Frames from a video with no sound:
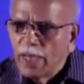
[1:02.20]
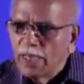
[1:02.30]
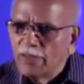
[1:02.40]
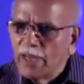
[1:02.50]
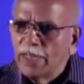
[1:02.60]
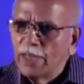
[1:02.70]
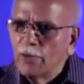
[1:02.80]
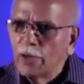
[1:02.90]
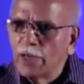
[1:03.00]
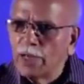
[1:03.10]
I said I
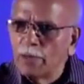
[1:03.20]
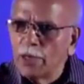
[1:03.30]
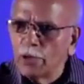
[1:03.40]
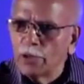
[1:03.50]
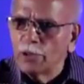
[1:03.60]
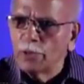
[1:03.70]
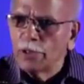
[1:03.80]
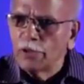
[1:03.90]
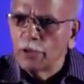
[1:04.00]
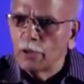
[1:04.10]
didn't want to come and talk to you
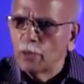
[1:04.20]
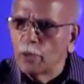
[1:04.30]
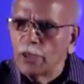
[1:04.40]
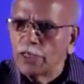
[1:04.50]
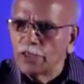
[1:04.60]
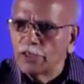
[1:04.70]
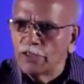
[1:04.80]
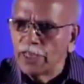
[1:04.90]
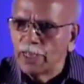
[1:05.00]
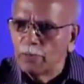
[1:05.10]
because you're all
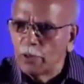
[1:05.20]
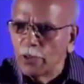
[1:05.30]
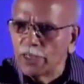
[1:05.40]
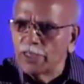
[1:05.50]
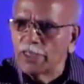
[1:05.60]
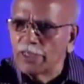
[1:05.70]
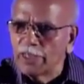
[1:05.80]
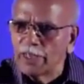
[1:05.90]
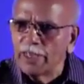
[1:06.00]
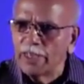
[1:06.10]
politicians. I keep politicians
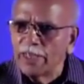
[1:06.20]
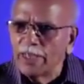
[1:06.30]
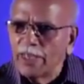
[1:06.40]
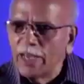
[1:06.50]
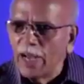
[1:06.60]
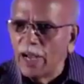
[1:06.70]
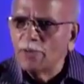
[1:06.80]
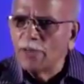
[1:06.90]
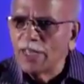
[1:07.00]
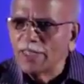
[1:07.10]
at
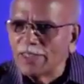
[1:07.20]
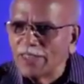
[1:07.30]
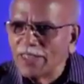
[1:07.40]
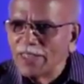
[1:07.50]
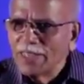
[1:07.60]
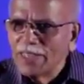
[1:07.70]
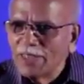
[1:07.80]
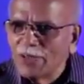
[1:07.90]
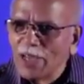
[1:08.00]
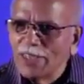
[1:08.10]
arm's length.
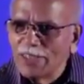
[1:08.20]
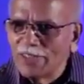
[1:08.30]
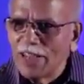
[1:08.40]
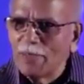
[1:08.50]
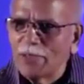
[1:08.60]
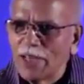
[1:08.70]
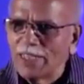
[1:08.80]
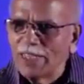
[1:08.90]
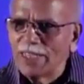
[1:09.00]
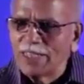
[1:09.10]
So I just
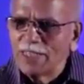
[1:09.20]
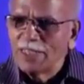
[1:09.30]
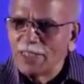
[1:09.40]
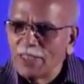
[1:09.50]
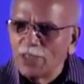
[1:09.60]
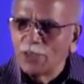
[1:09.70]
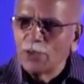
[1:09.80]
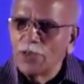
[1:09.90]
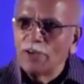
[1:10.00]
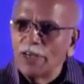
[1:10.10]
sat here.
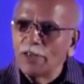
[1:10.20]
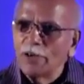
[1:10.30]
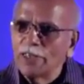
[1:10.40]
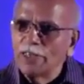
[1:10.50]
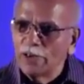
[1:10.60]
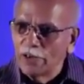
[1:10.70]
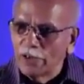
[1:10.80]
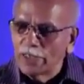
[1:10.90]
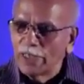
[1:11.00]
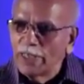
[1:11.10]
So he went on, here,
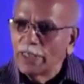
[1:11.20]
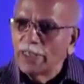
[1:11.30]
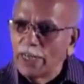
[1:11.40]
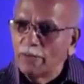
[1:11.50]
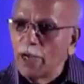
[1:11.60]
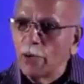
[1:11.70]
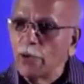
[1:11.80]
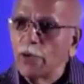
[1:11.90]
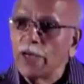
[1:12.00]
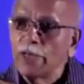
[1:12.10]
doctor, tell me how
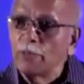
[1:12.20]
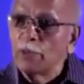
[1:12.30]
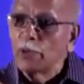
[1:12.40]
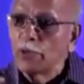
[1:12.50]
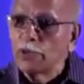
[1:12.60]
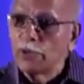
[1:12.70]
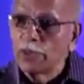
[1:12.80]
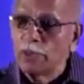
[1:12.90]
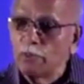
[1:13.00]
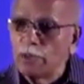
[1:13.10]
do I improve
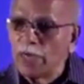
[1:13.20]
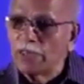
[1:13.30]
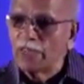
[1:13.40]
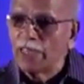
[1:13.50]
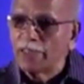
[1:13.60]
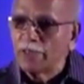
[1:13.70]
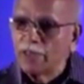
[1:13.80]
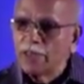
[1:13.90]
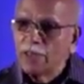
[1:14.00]
Bihar's health.